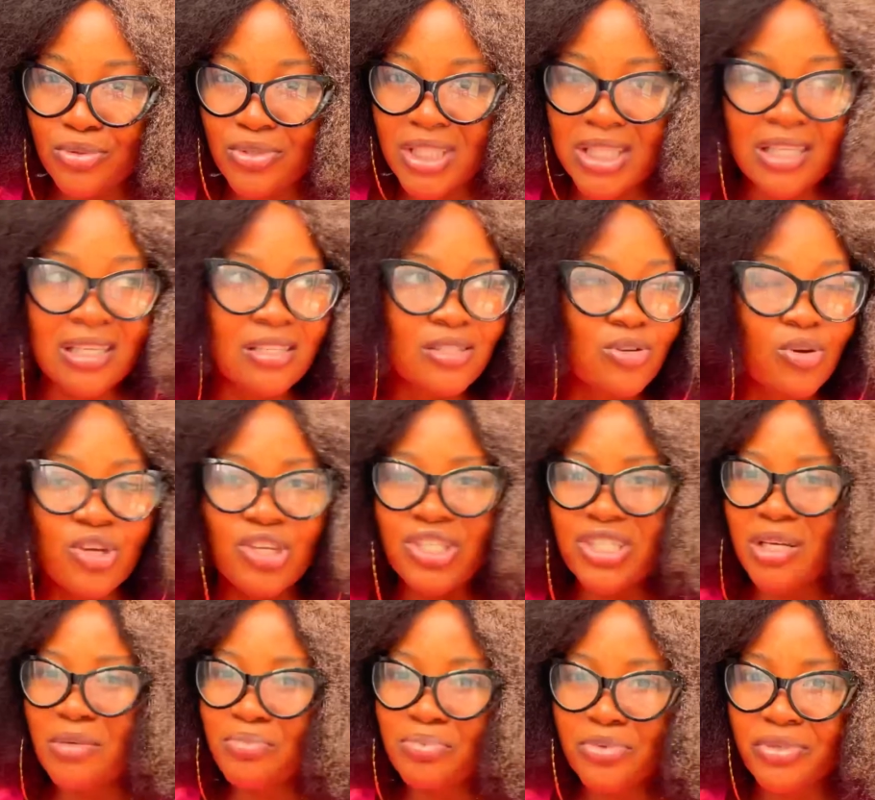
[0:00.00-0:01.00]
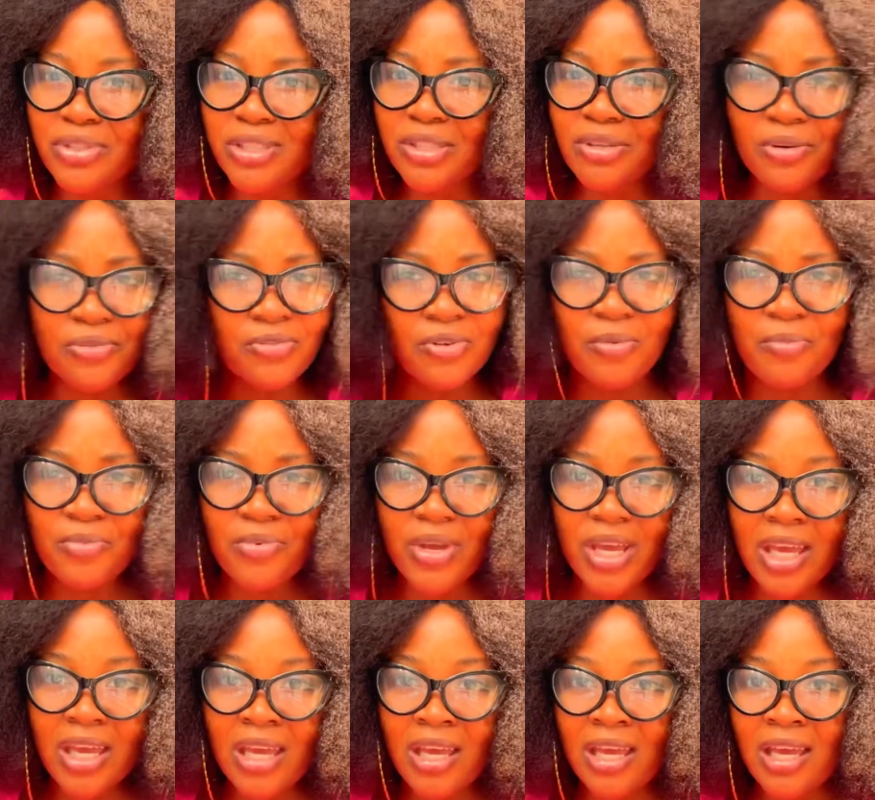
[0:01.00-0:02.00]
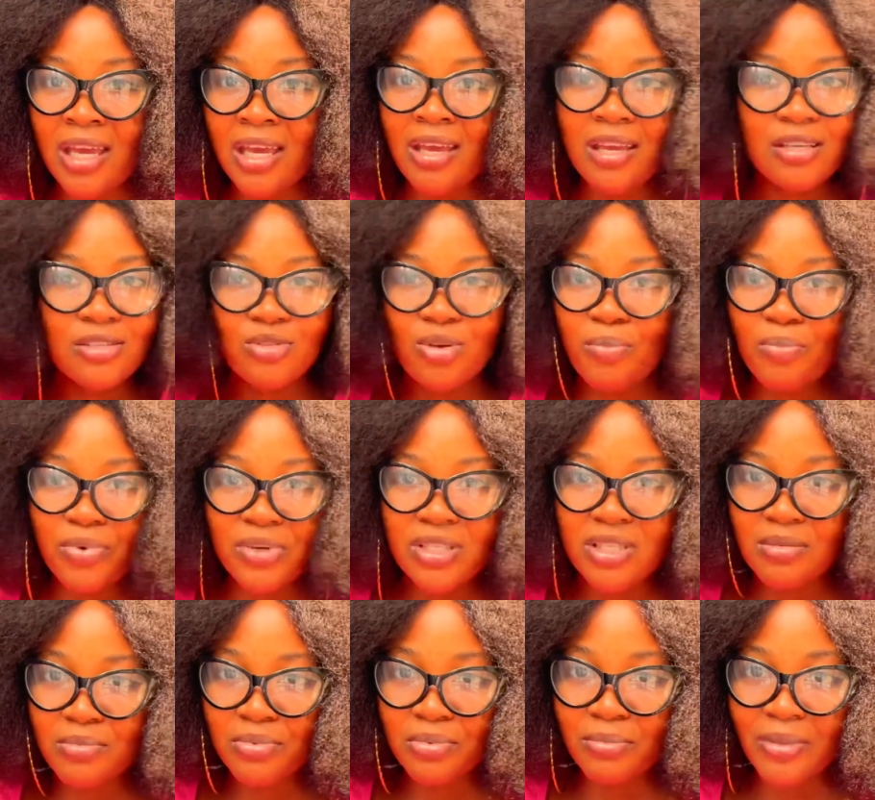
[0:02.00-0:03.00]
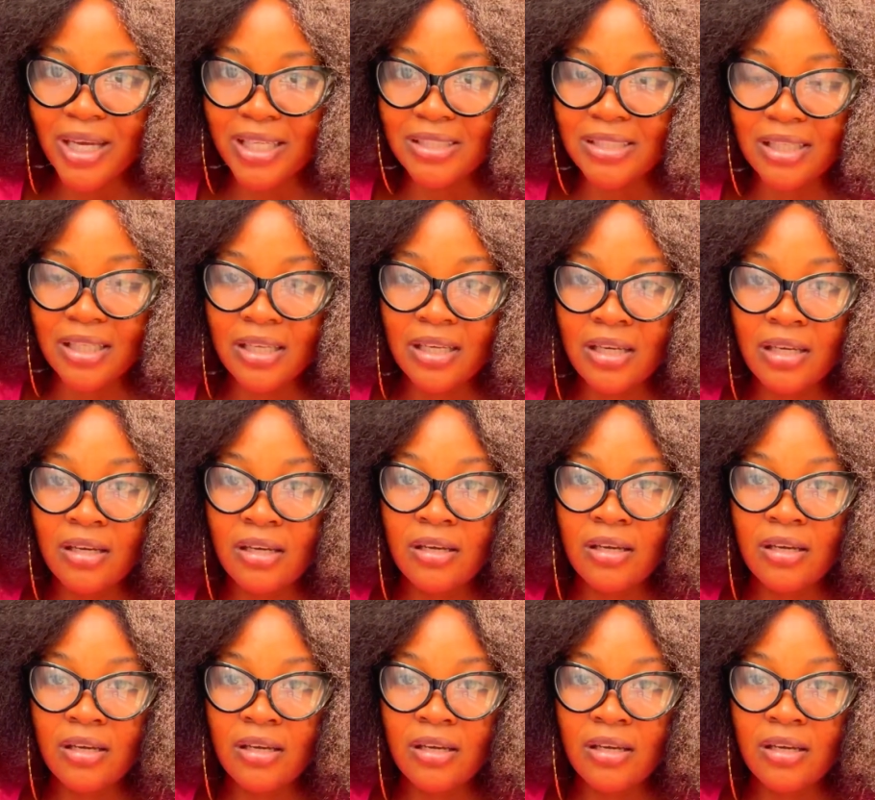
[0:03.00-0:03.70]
State, Ijebu Ode, or from where? It's not possible, my dear.